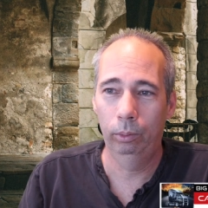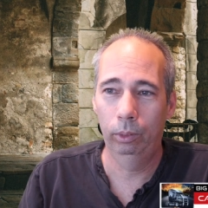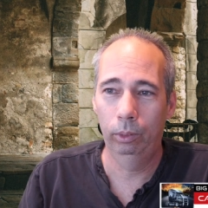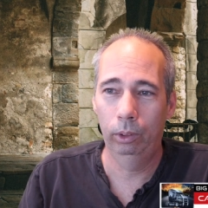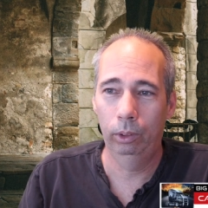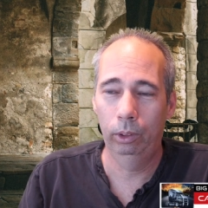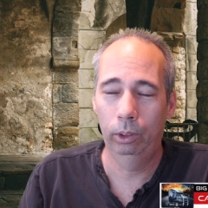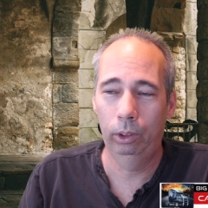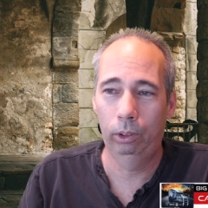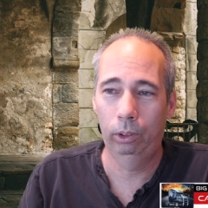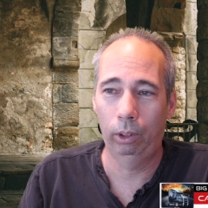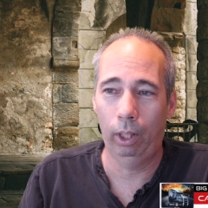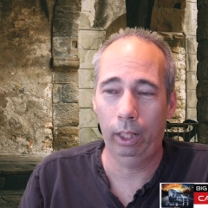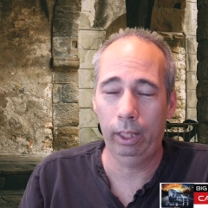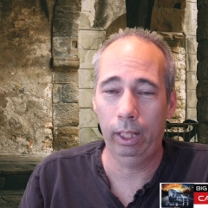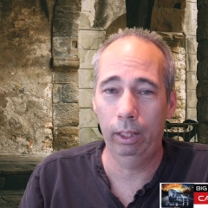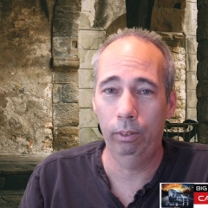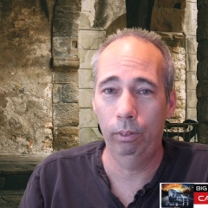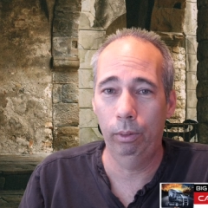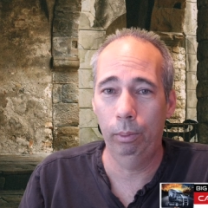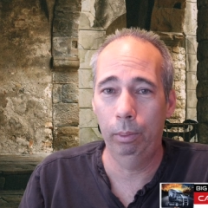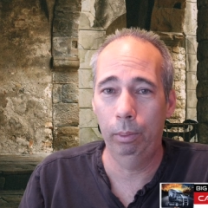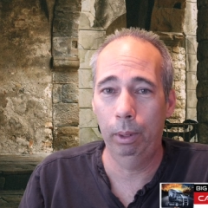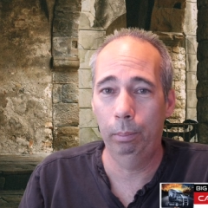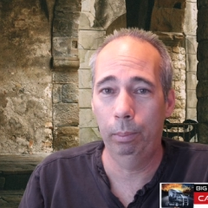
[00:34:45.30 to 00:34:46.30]
trucking
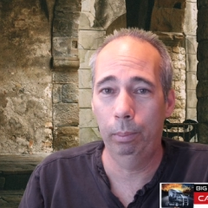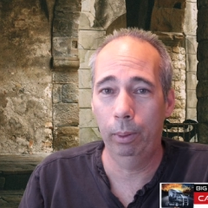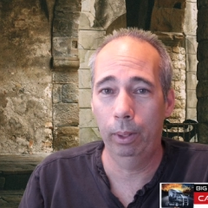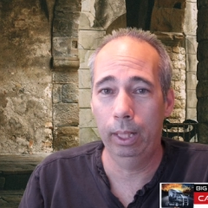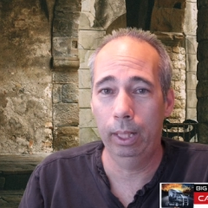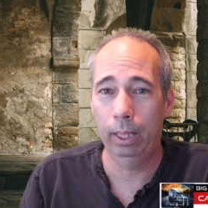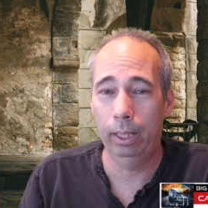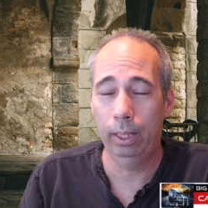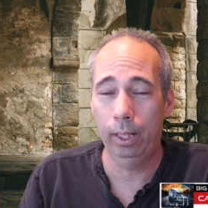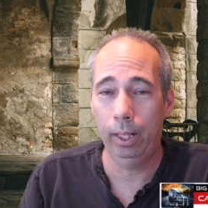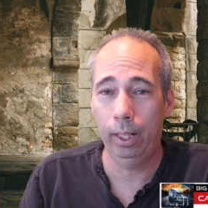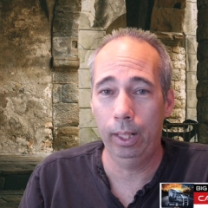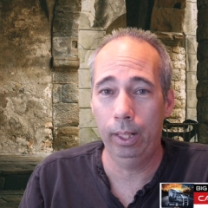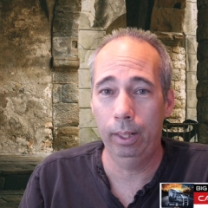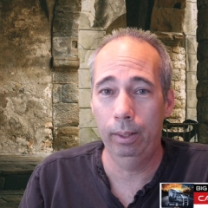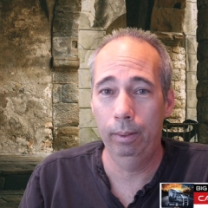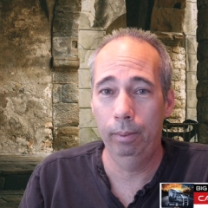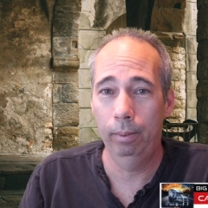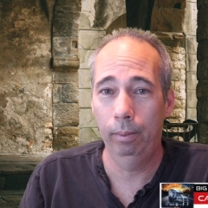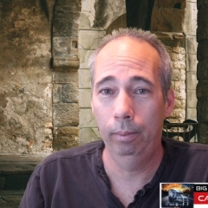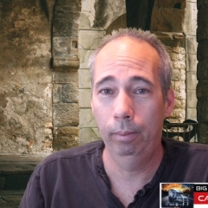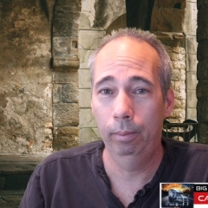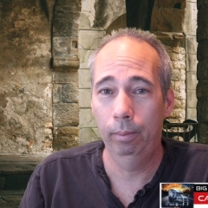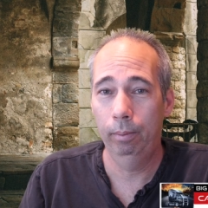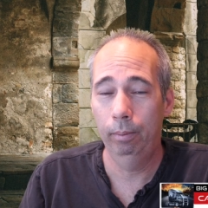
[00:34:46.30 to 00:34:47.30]
would be pretty good.
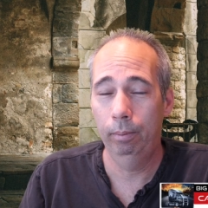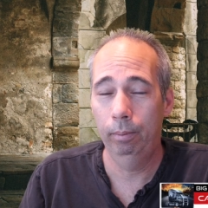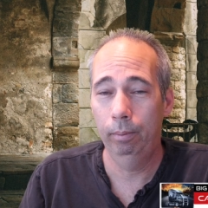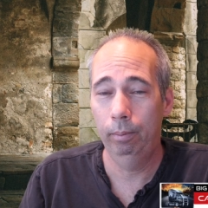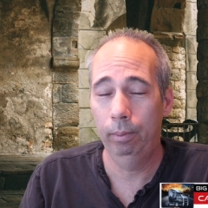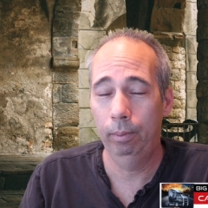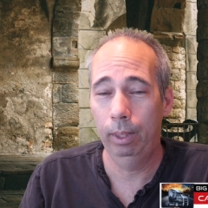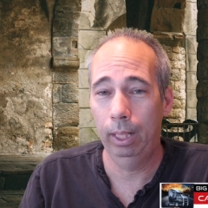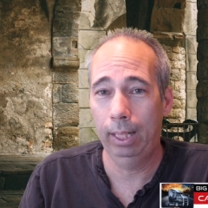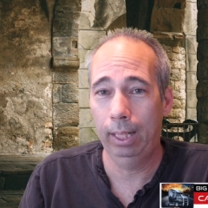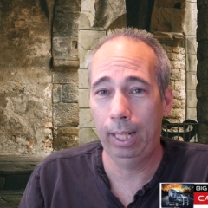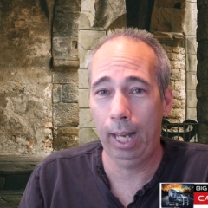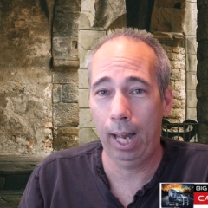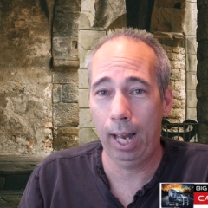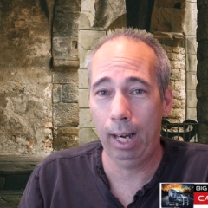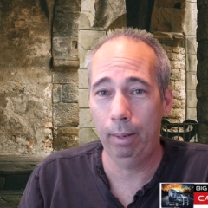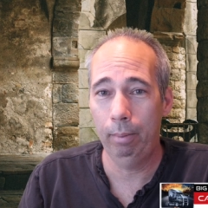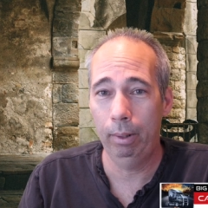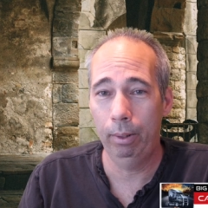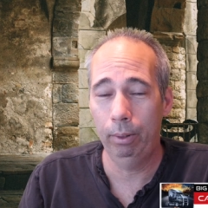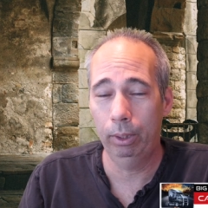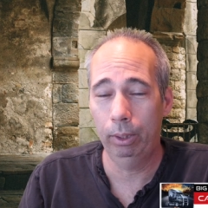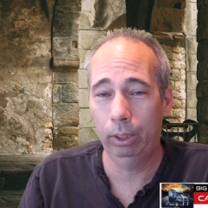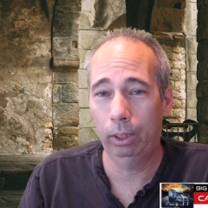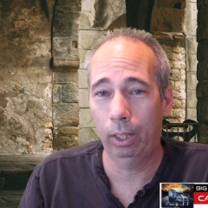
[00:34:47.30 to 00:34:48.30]
The economy
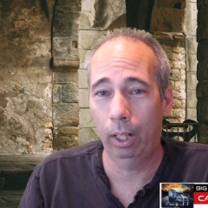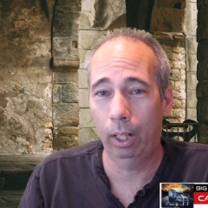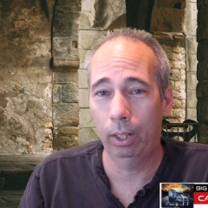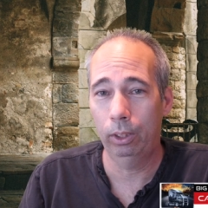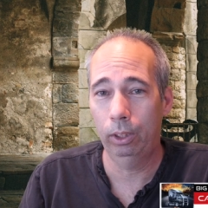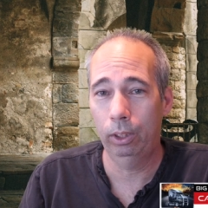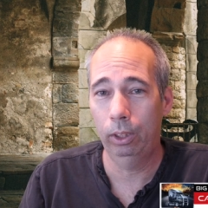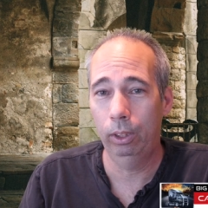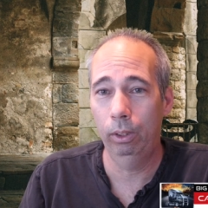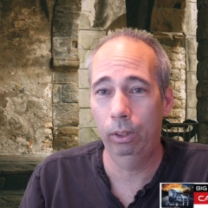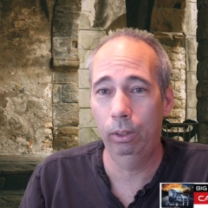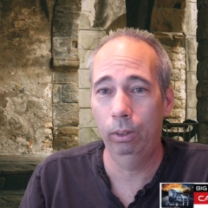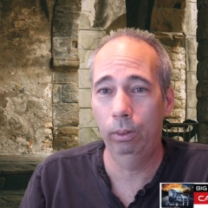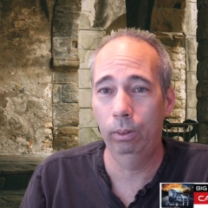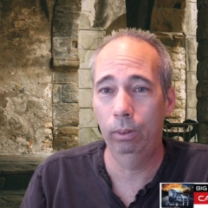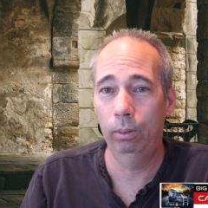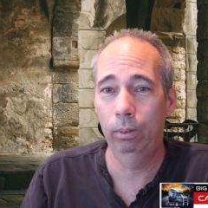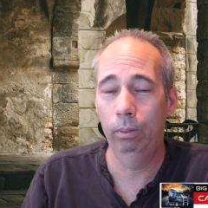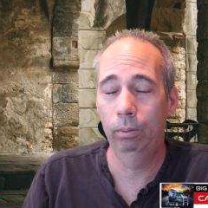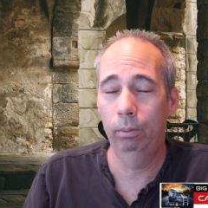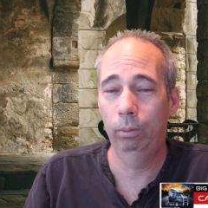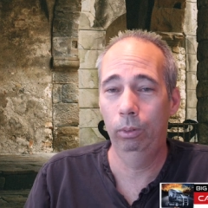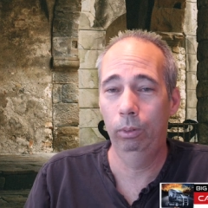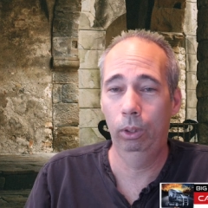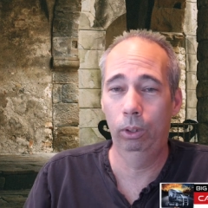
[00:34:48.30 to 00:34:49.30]
would start to
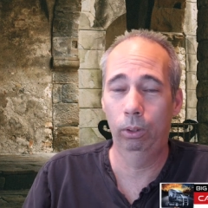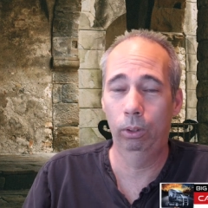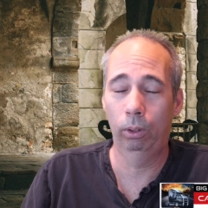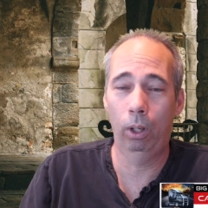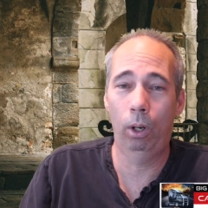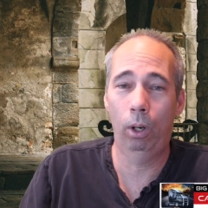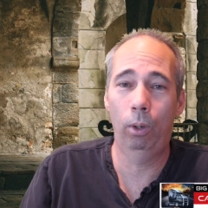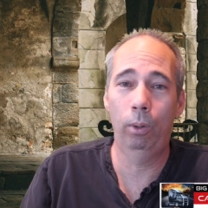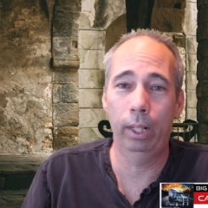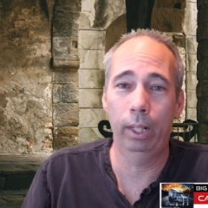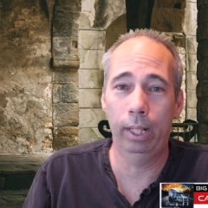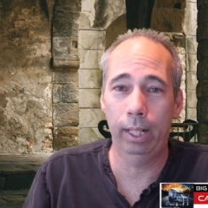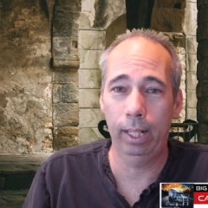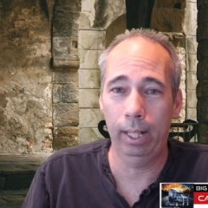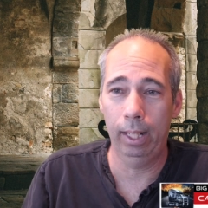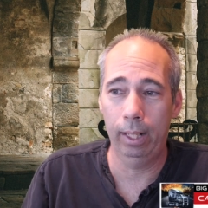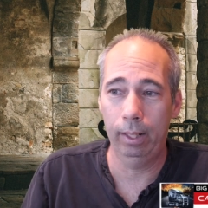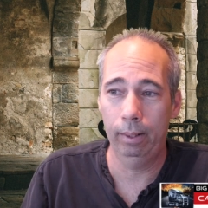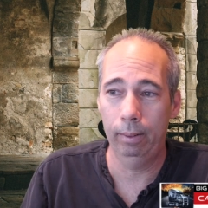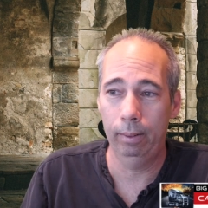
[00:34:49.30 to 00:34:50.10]
grow again.